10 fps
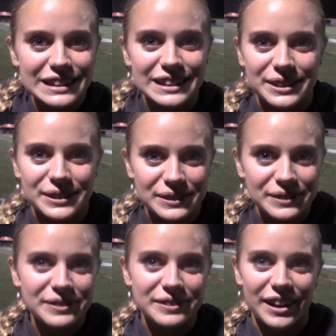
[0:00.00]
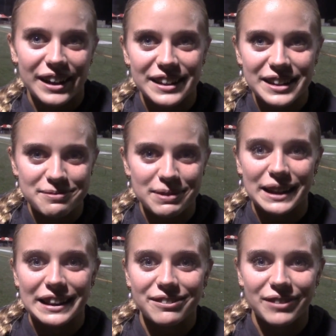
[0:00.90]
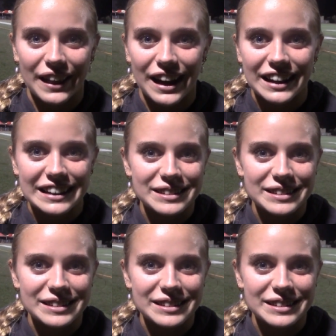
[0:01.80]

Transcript: so ready to compete for that.